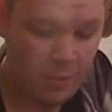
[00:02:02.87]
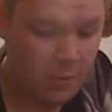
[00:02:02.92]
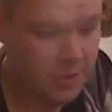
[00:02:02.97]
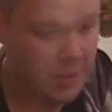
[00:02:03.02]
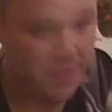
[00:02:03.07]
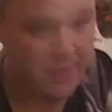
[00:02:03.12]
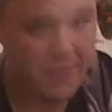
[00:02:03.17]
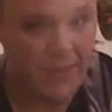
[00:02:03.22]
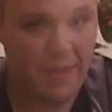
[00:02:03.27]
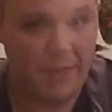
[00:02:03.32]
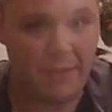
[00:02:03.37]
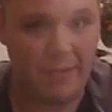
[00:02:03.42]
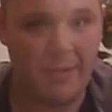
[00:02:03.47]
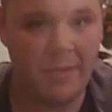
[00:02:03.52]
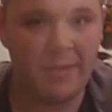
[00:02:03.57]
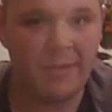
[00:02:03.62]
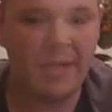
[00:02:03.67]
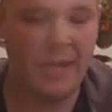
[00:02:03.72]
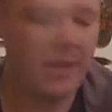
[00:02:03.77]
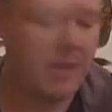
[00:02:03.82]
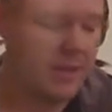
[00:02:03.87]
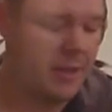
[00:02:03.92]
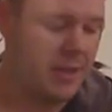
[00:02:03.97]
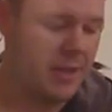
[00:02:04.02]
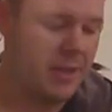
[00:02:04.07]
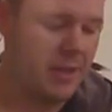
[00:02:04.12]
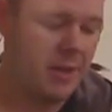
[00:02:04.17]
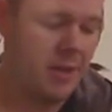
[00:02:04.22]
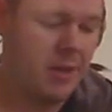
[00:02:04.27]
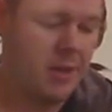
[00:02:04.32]
see if they can take the
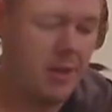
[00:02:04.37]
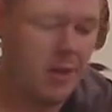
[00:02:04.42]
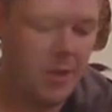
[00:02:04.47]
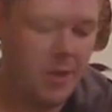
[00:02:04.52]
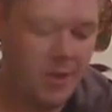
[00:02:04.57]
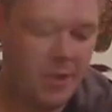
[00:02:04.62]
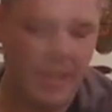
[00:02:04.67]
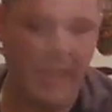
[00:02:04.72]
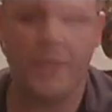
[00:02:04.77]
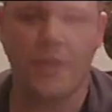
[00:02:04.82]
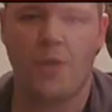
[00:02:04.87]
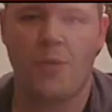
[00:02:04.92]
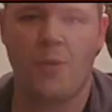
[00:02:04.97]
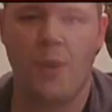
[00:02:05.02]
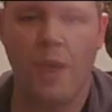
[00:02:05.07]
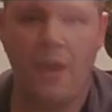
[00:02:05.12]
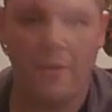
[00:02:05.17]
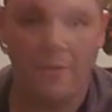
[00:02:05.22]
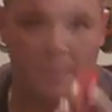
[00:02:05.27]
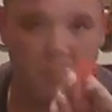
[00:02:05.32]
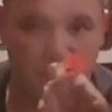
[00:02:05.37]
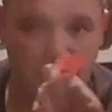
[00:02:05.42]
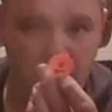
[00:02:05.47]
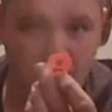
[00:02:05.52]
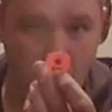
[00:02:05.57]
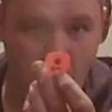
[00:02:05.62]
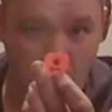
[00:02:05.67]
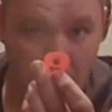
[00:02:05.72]
crown from the star